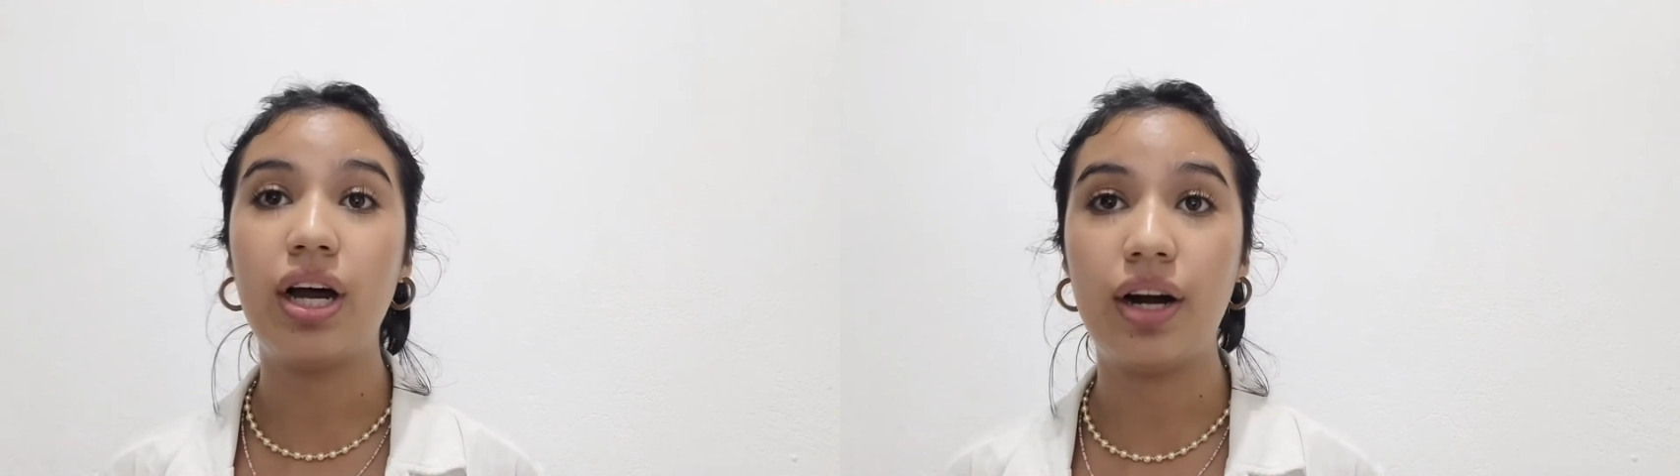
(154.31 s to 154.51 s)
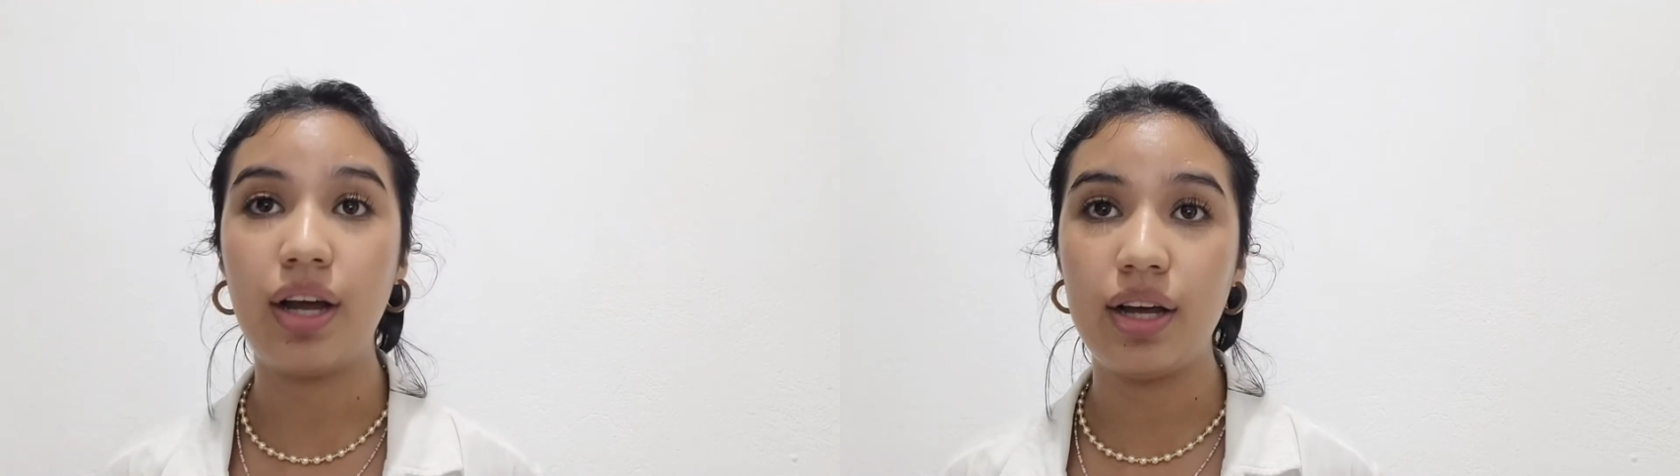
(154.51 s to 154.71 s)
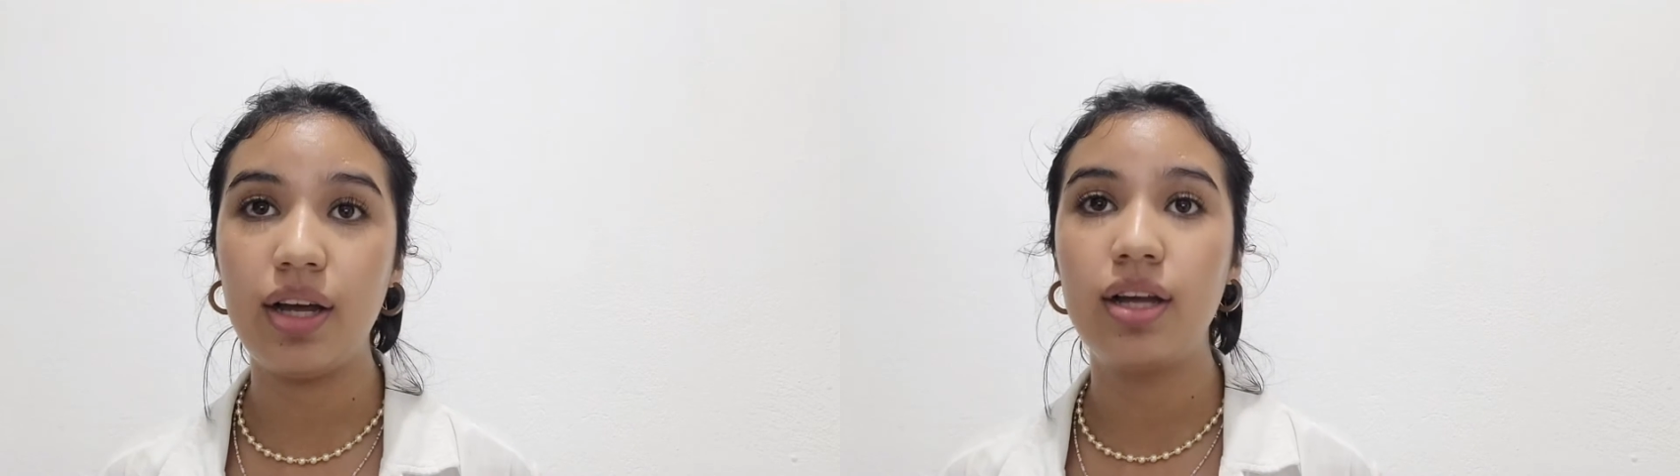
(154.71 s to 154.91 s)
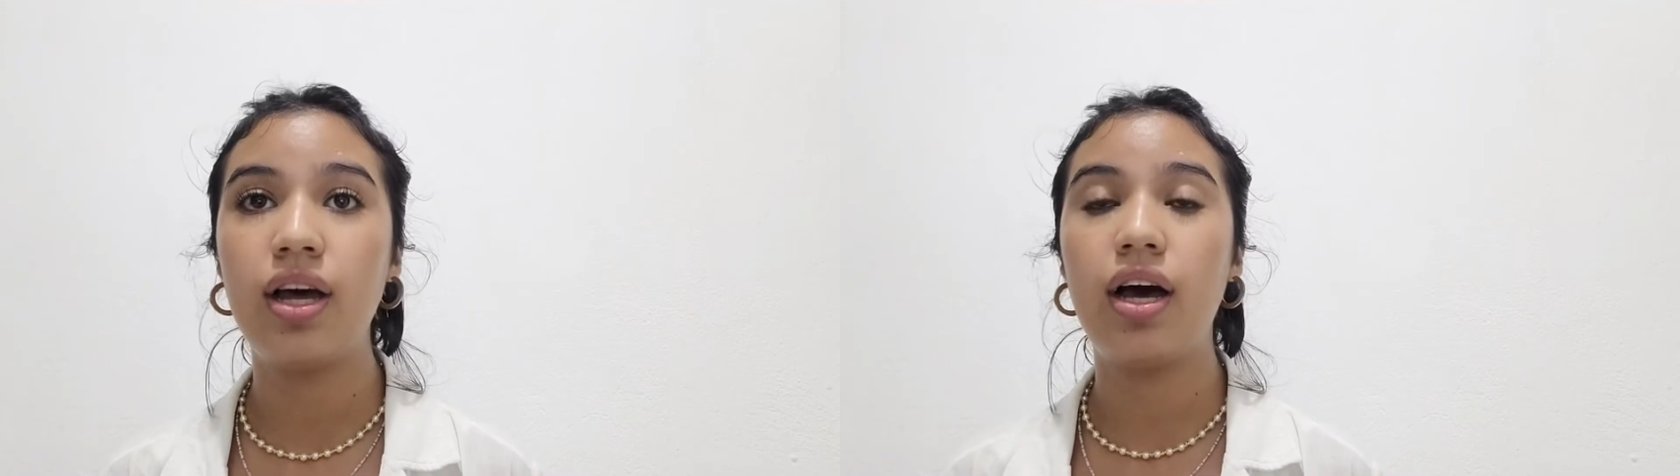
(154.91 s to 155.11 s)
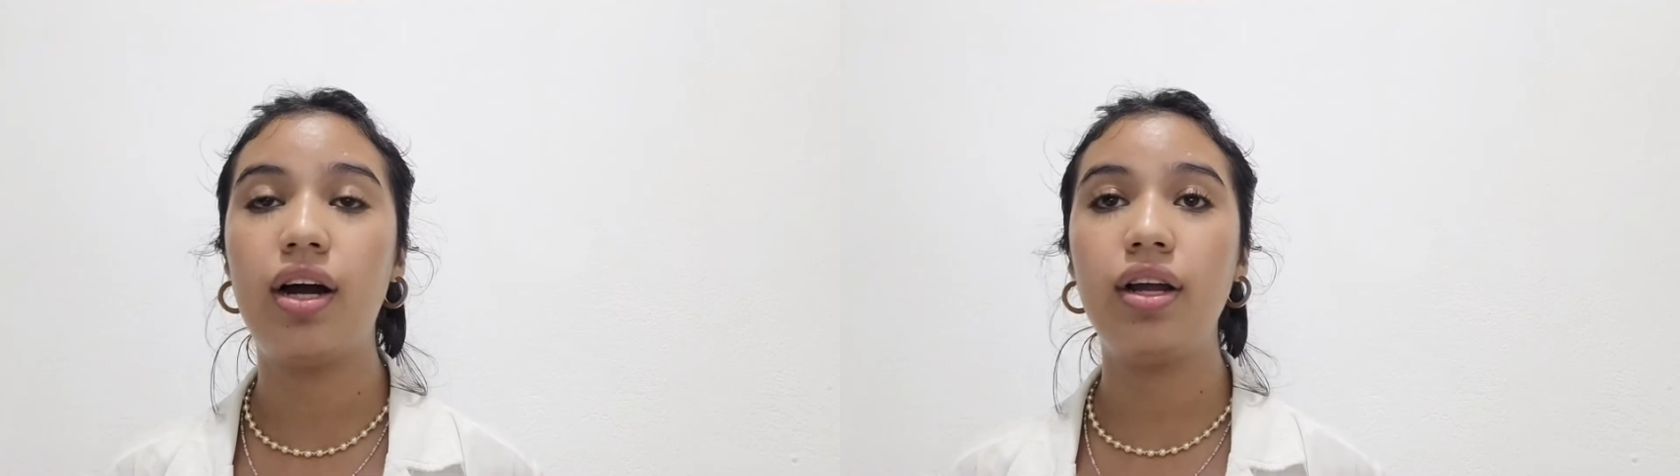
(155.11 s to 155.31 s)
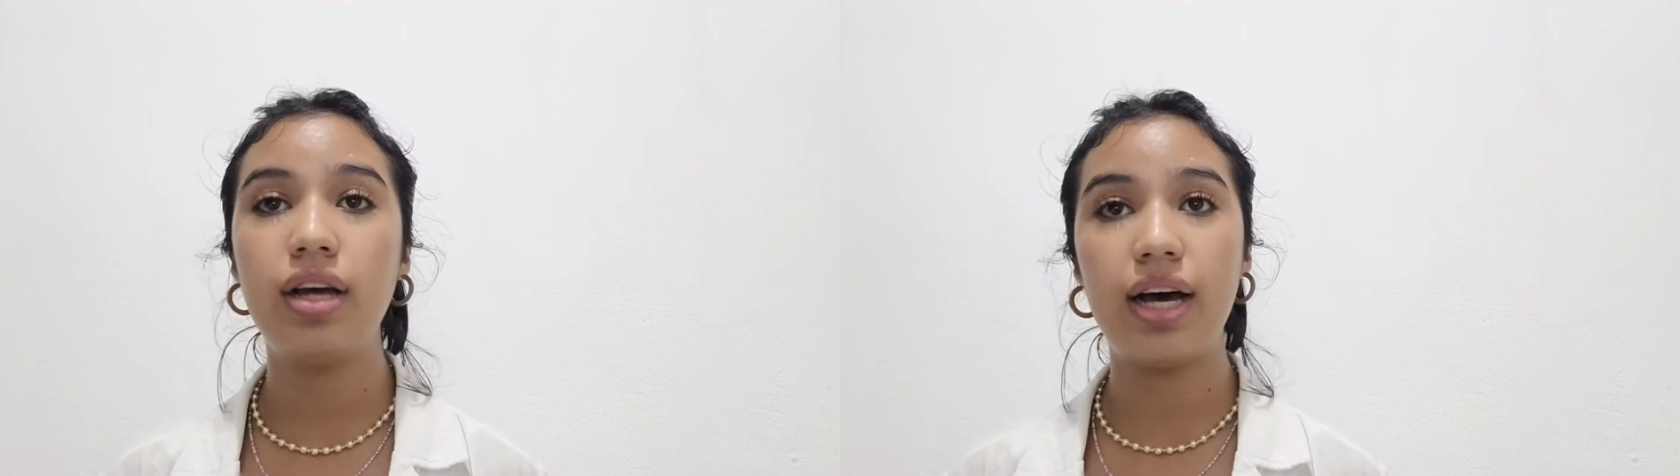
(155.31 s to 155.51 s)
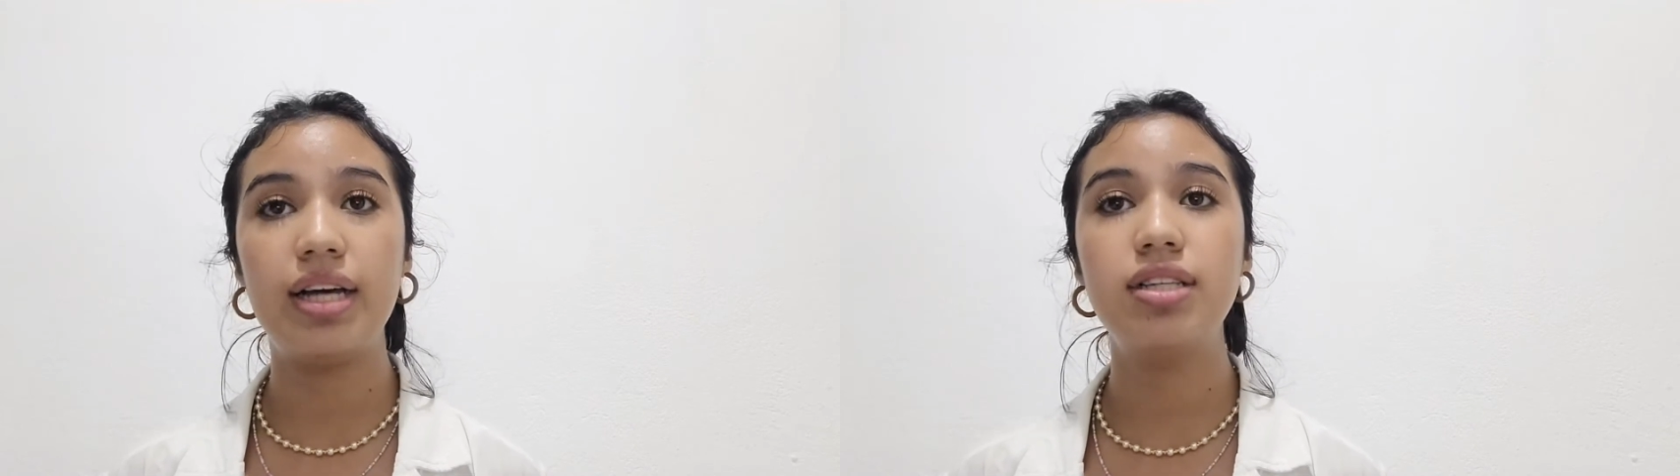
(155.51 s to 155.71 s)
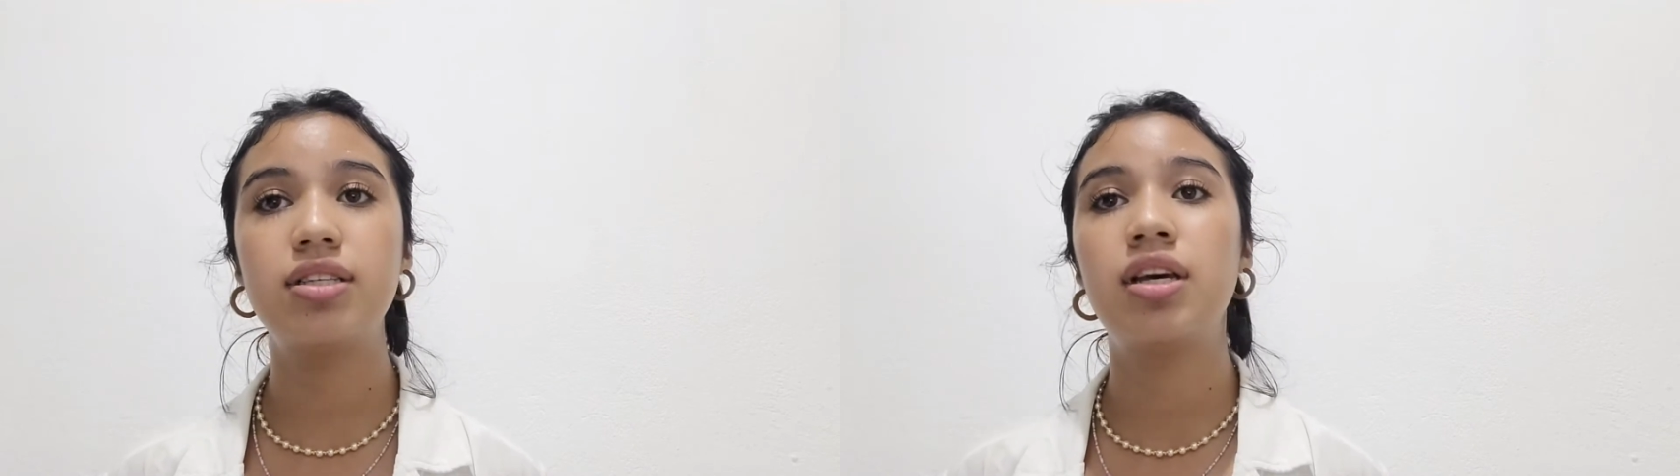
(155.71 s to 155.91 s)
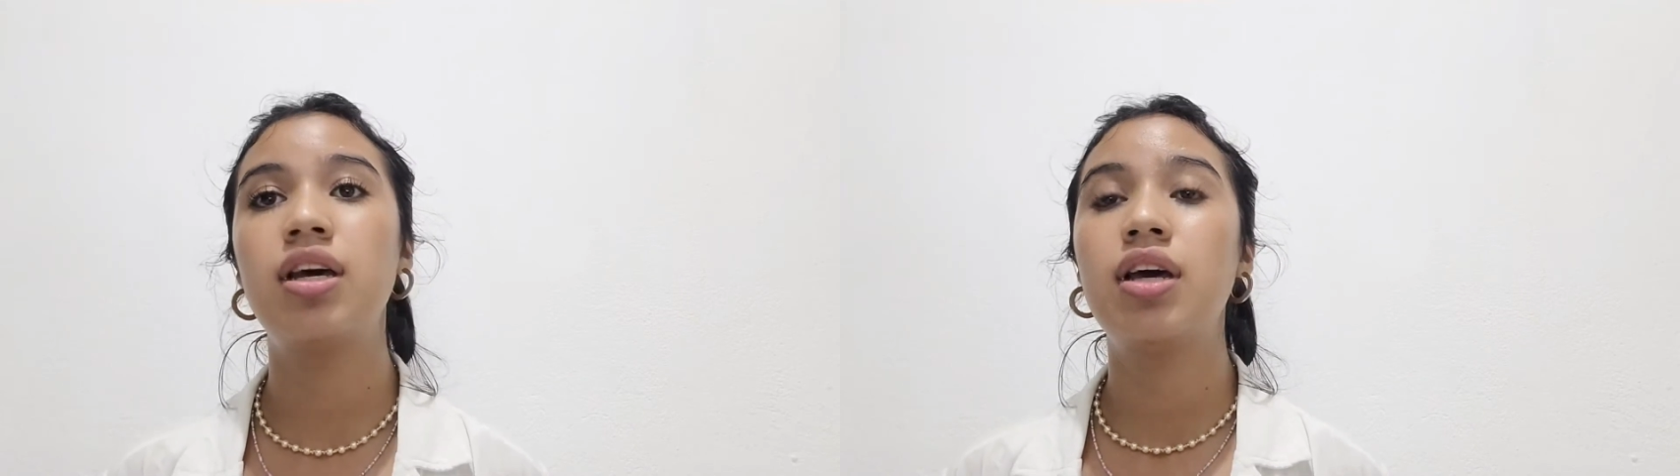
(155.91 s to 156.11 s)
are at,